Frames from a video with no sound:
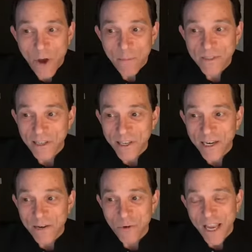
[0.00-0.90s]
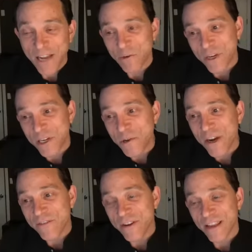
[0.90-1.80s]
obsolete and we had to redo
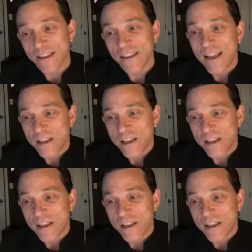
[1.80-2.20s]
everything.